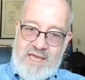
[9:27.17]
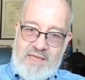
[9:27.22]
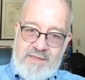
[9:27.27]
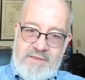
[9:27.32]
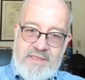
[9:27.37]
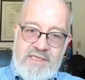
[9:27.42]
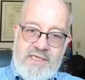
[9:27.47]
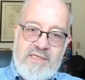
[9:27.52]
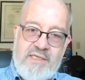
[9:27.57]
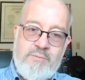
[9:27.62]

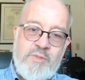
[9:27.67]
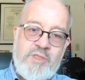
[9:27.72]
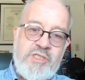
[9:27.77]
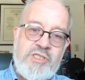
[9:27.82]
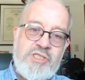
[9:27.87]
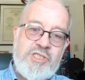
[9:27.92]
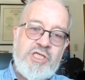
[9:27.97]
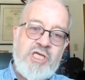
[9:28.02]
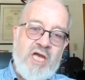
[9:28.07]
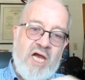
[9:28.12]
and the
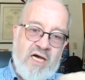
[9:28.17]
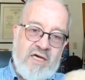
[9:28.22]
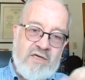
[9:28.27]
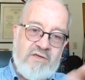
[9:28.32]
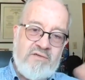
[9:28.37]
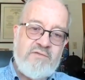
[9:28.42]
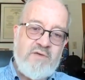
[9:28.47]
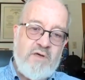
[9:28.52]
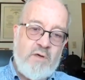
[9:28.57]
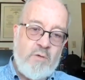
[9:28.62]
image
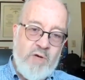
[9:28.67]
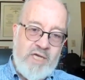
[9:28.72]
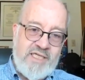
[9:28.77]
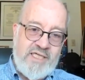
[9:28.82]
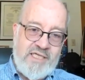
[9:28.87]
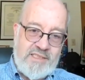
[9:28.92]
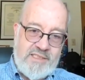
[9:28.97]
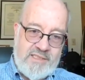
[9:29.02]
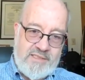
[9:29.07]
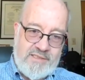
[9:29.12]
of
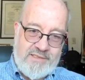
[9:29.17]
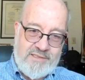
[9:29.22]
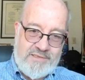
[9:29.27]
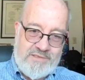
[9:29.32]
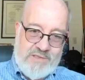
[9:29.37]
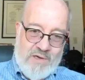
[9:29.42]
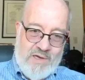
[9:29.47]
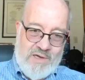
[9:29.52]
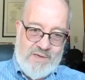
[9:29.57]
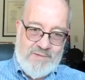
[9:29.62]
awakening
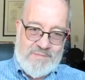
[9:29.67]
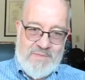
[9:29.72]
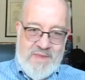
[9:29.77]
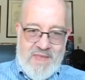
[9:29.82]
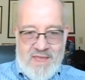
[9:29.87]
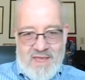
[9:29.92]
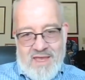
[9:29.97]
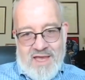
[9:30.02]
the dawn.